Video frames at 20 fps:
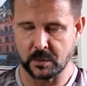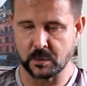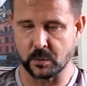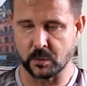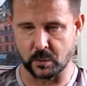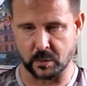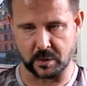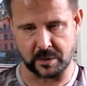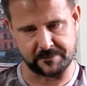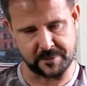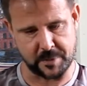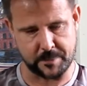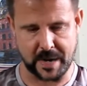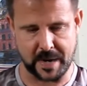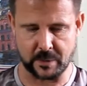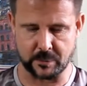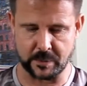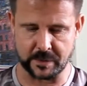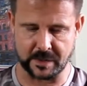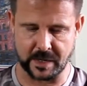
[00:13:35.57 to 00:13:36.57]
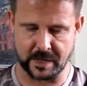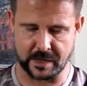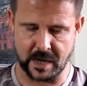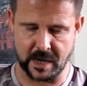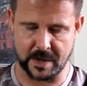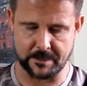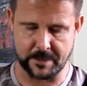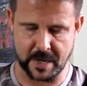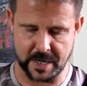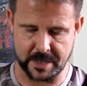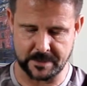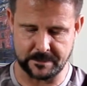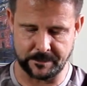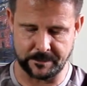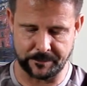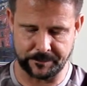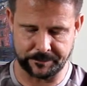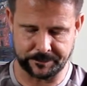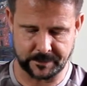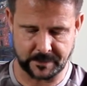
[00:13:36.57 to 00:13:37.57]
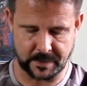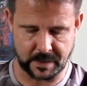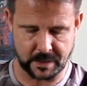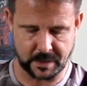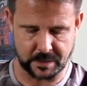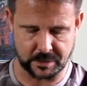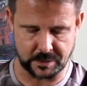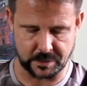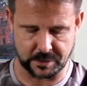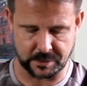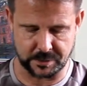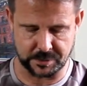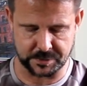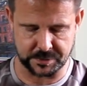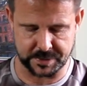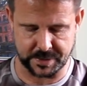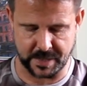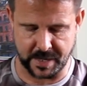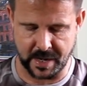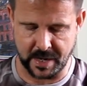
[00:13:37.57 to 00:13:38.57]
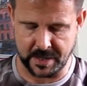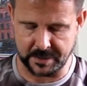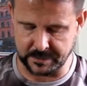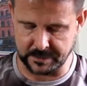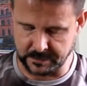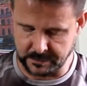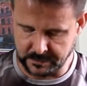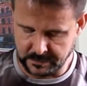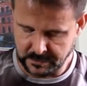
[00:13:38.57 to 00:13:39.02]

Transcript: or if you make one like I made, you can use that.